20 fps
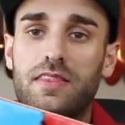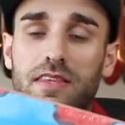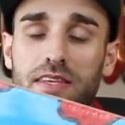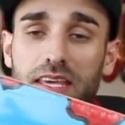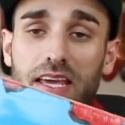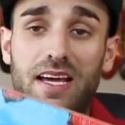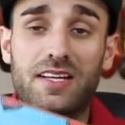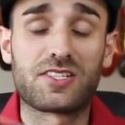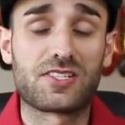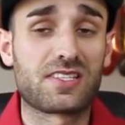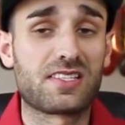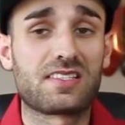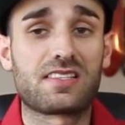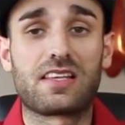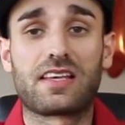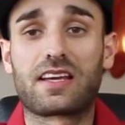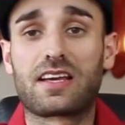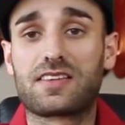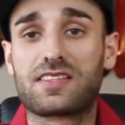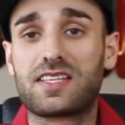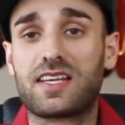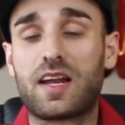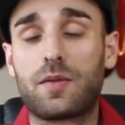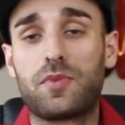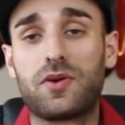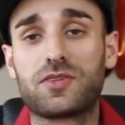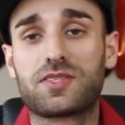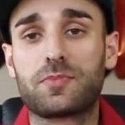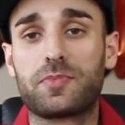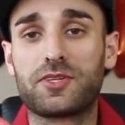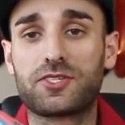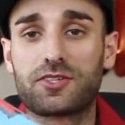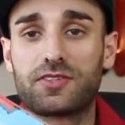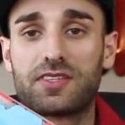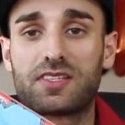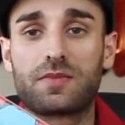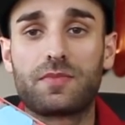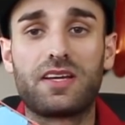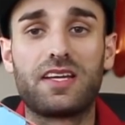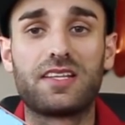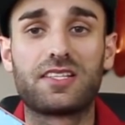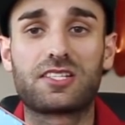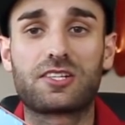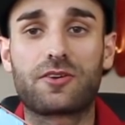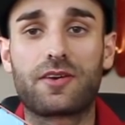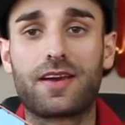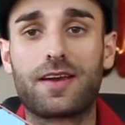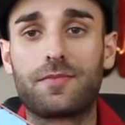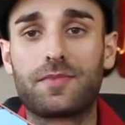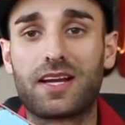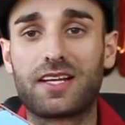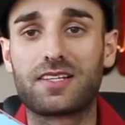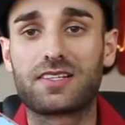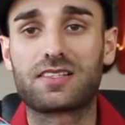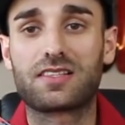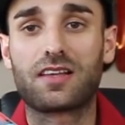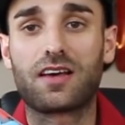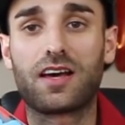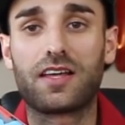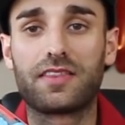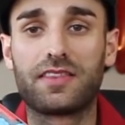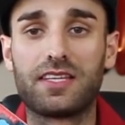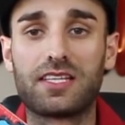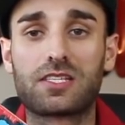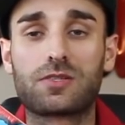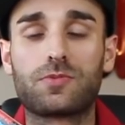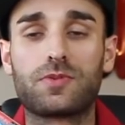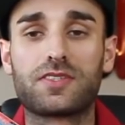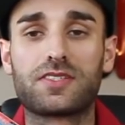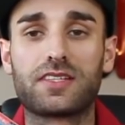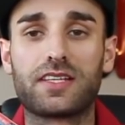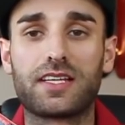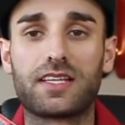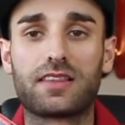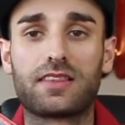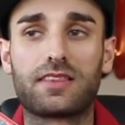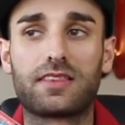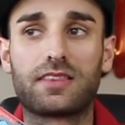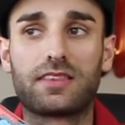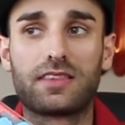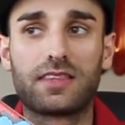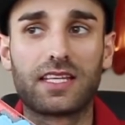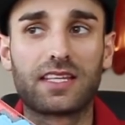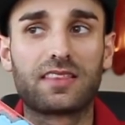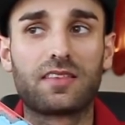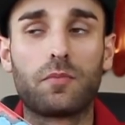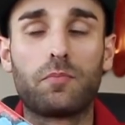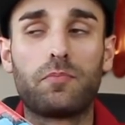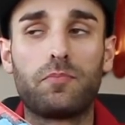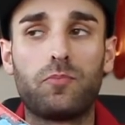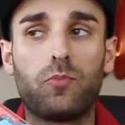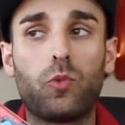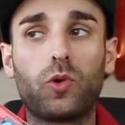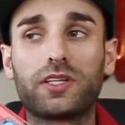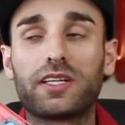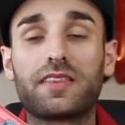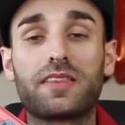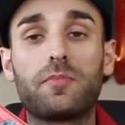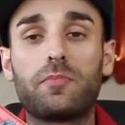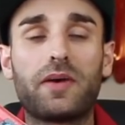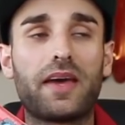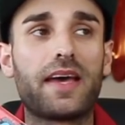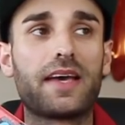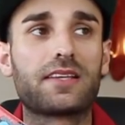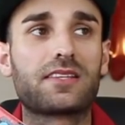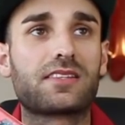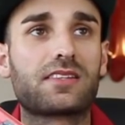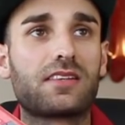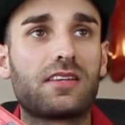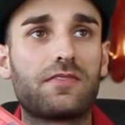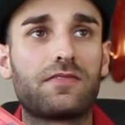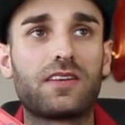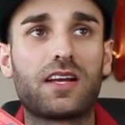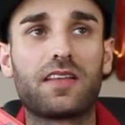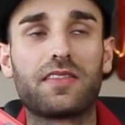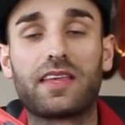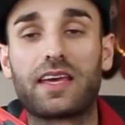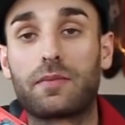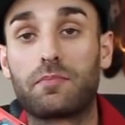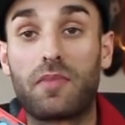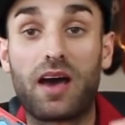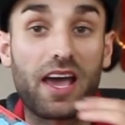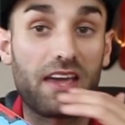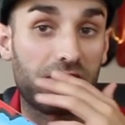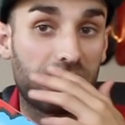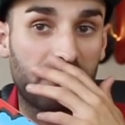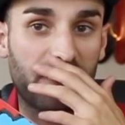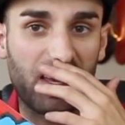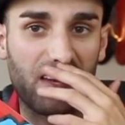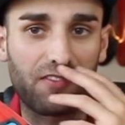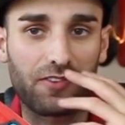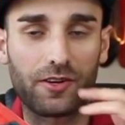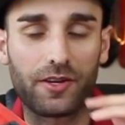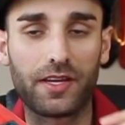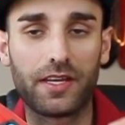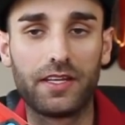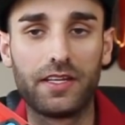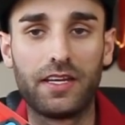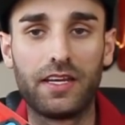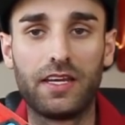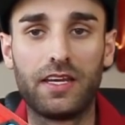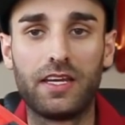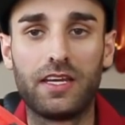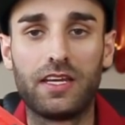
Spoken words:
Yeah, just as, like I said, I posted a picture of this on my Instagram. I just thought this was like the one of the best, if not like my favorite,